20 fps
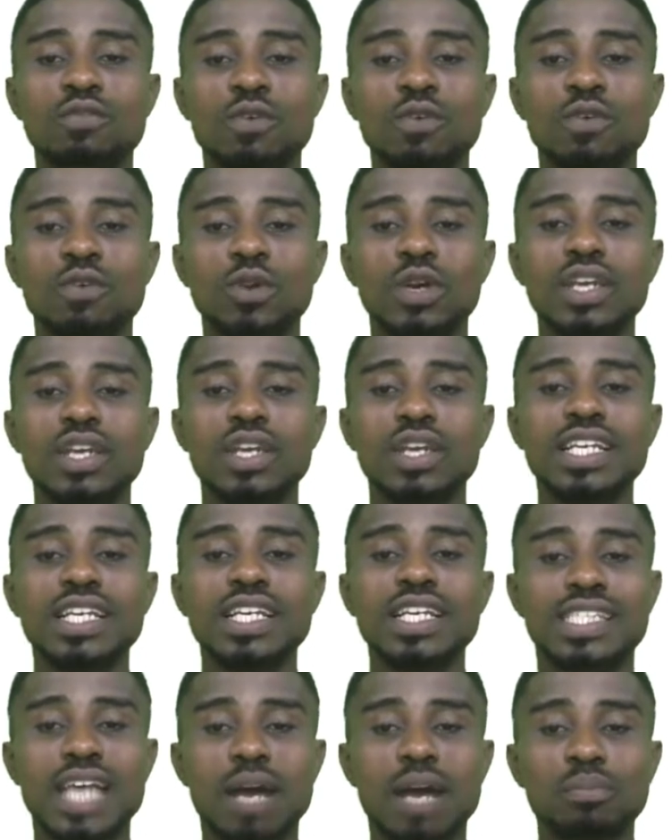the following
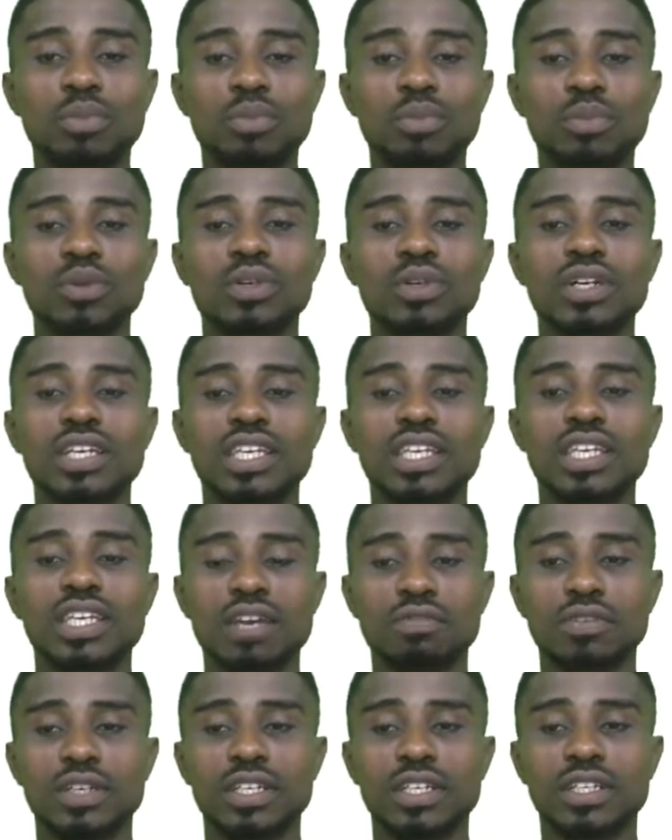example
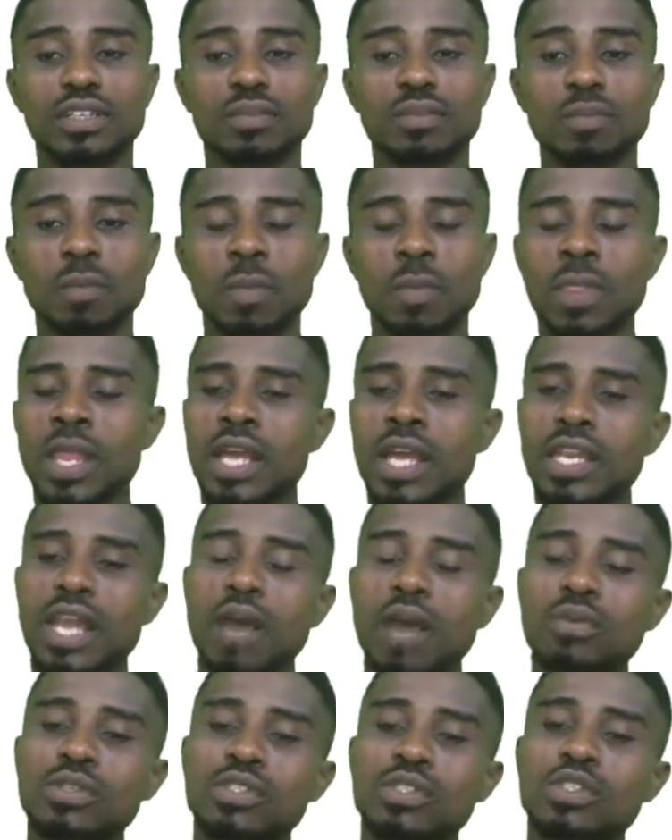carefully.
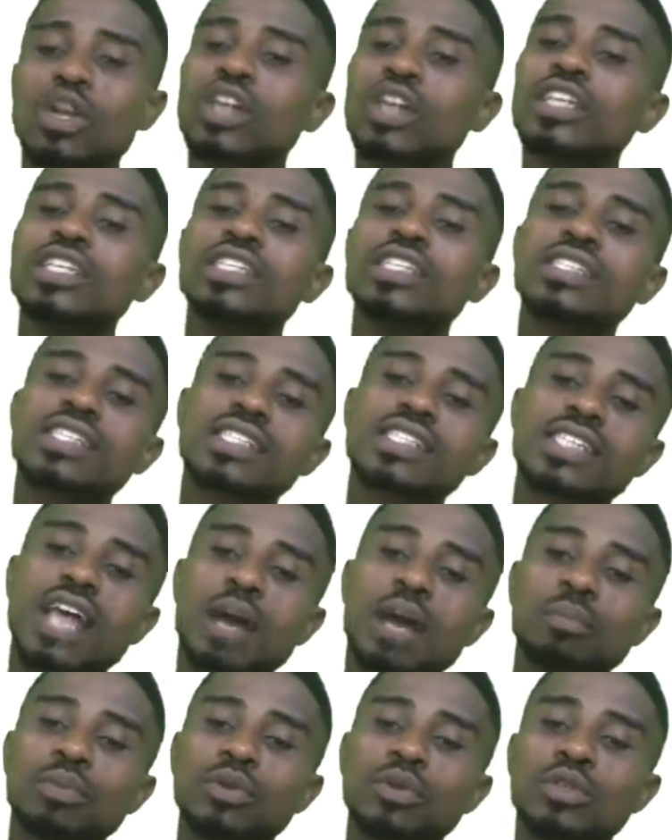Now, in studying this
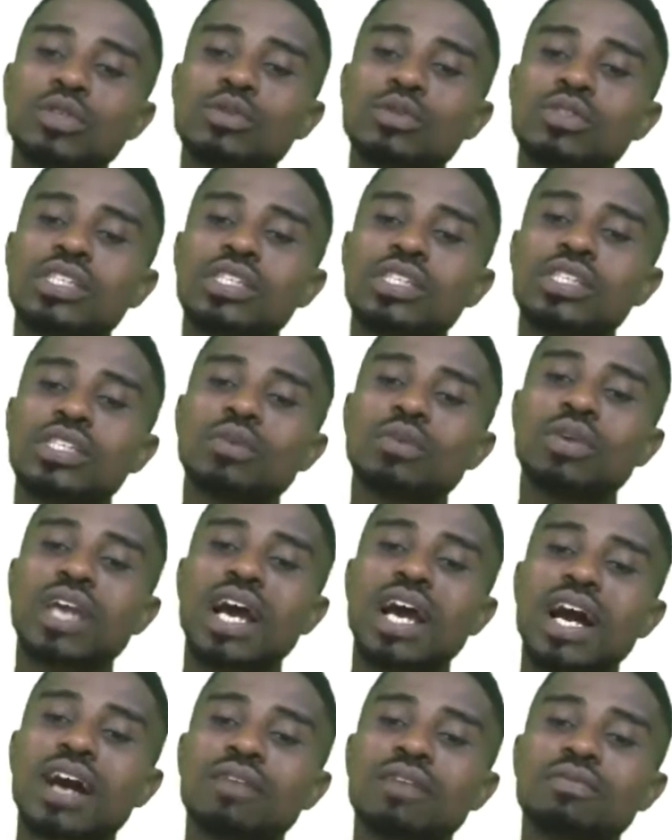example, you will see we
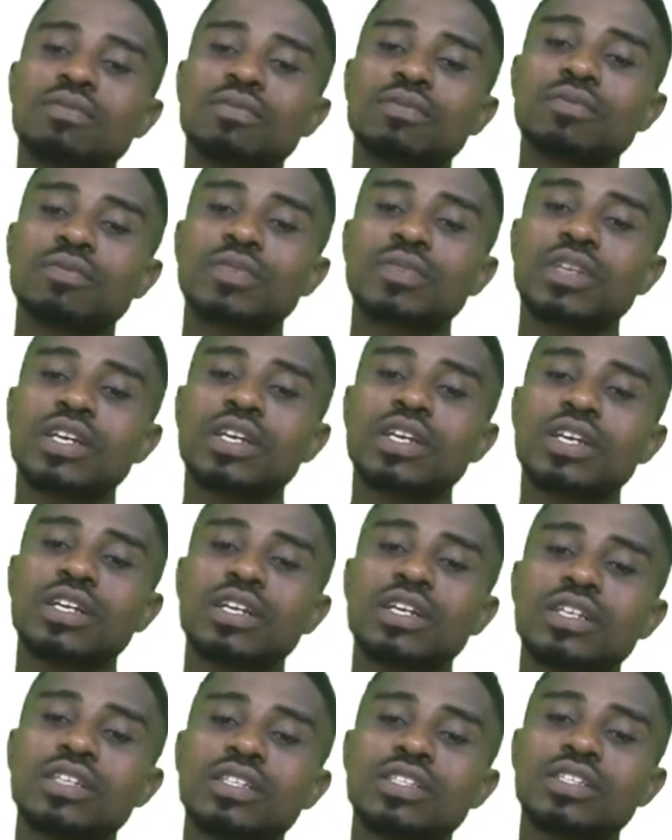have
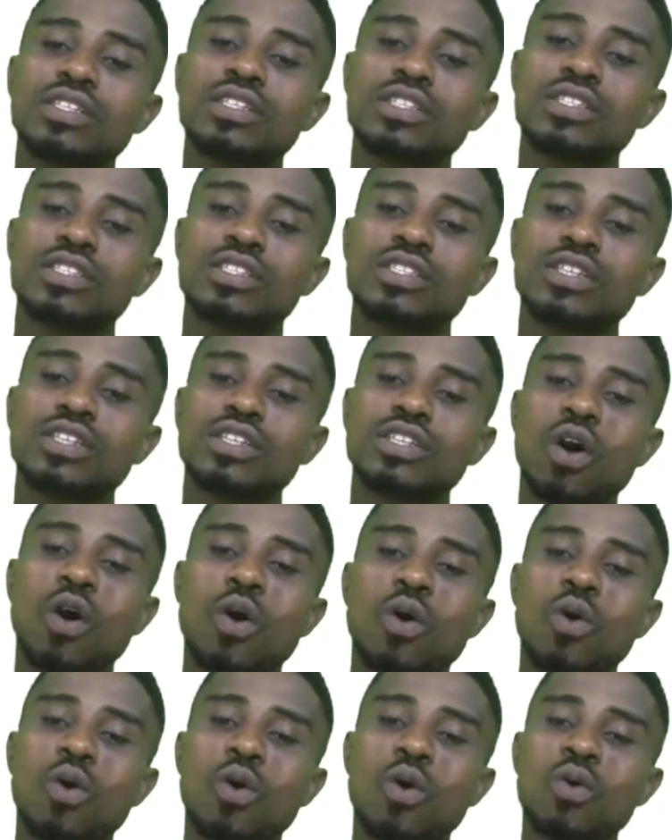
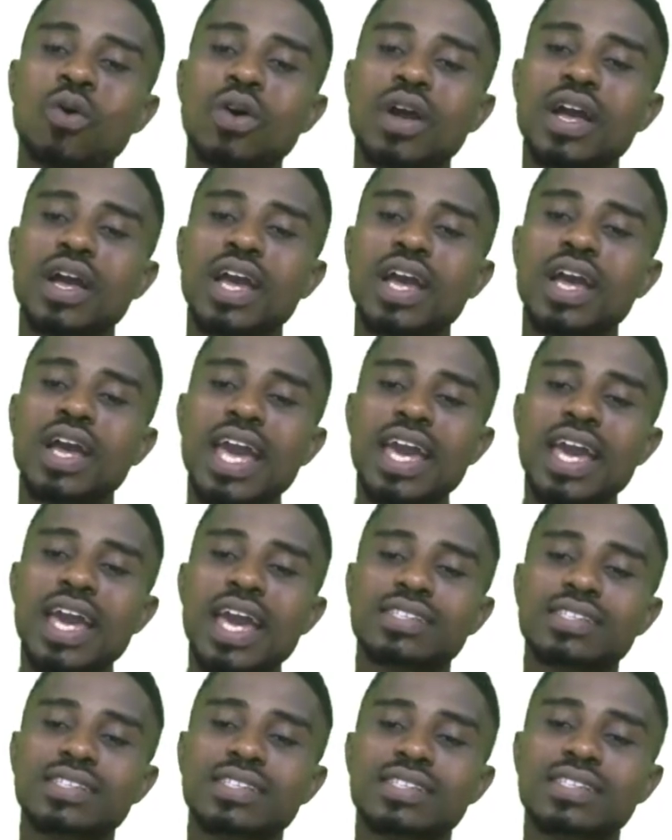O,
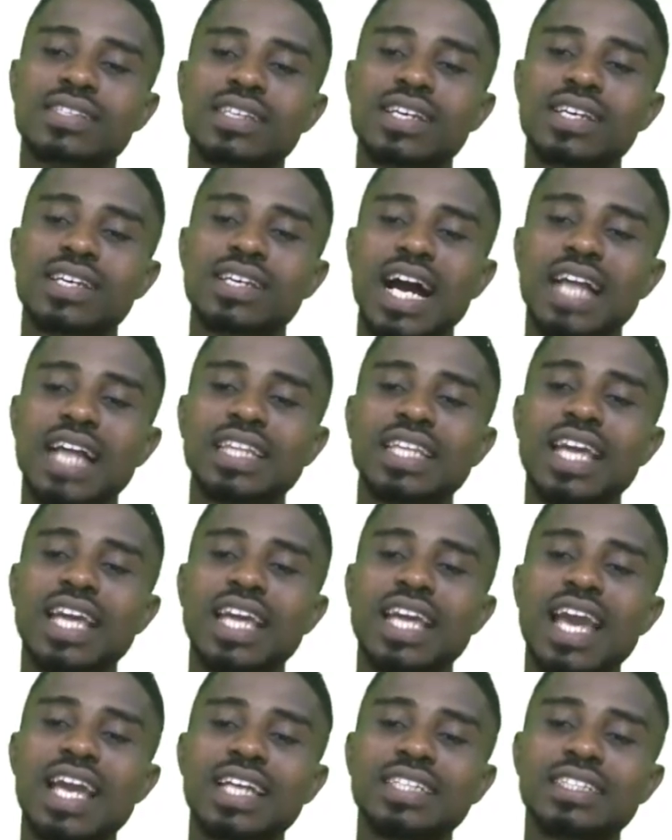X, and
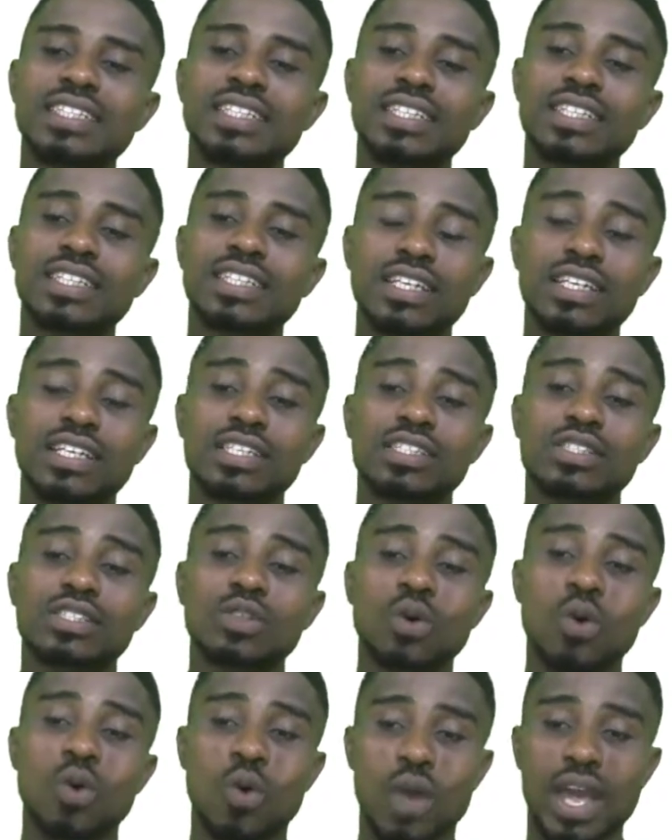the end
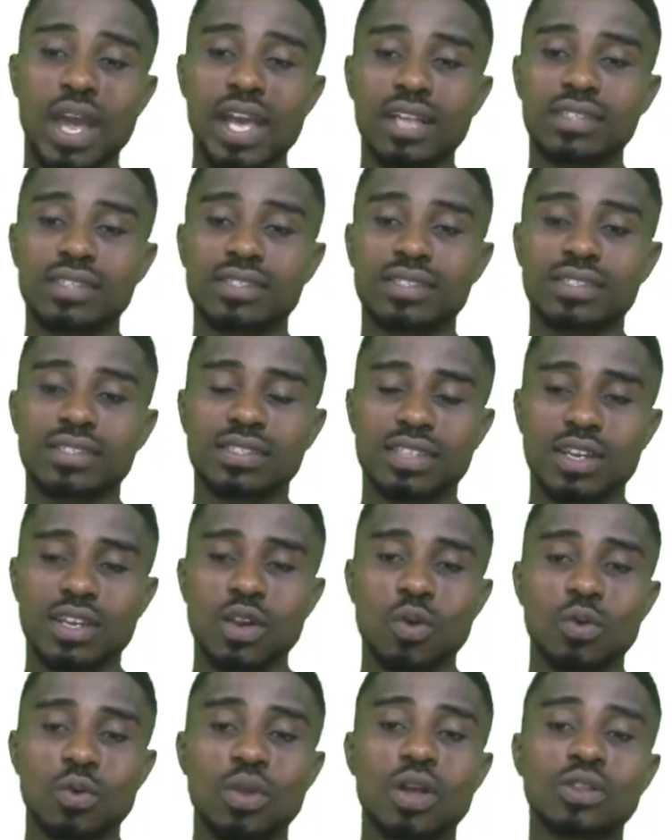is OX.
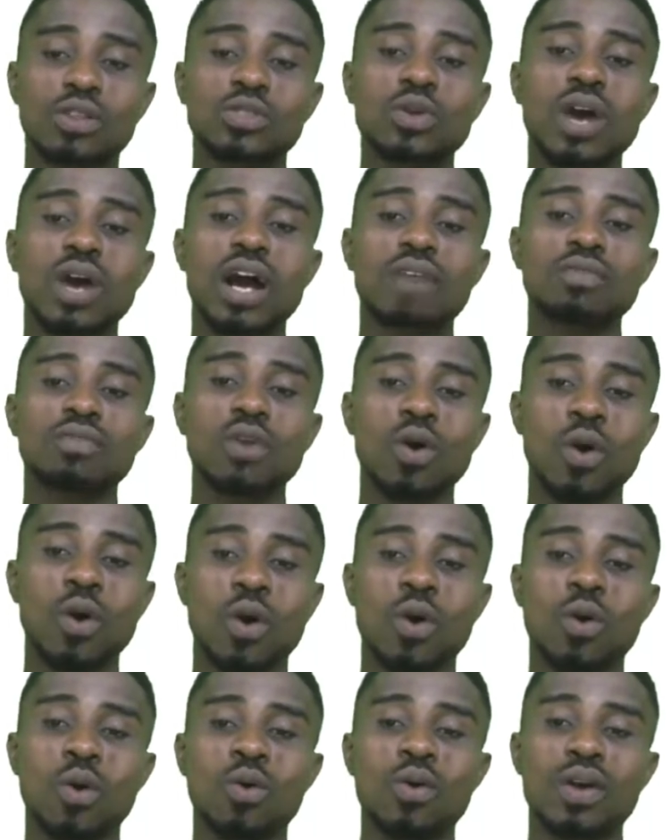We also have
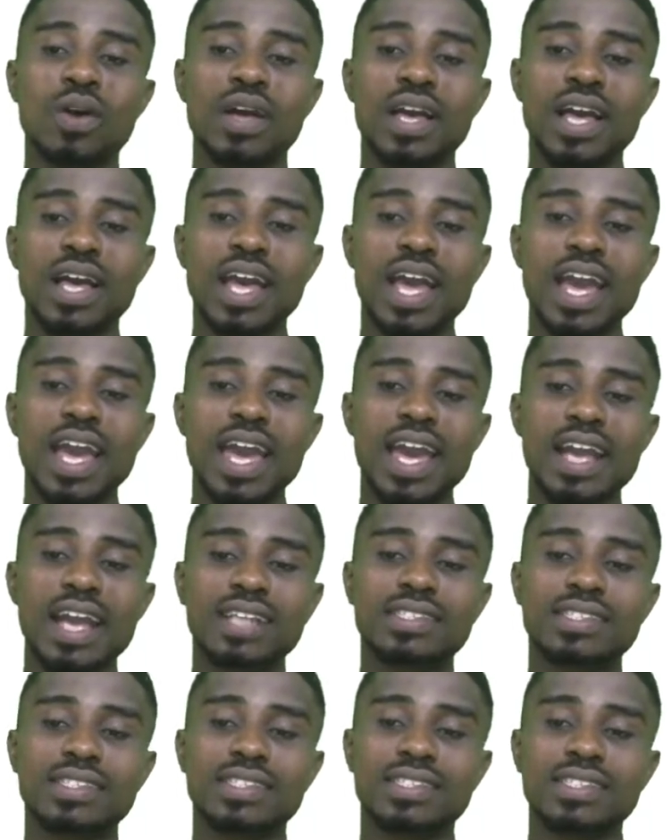O,
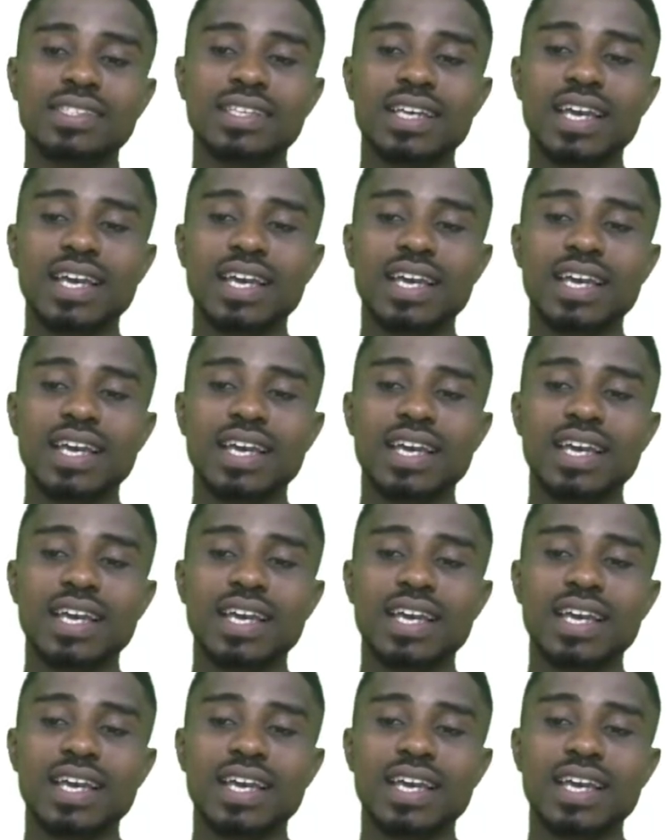X,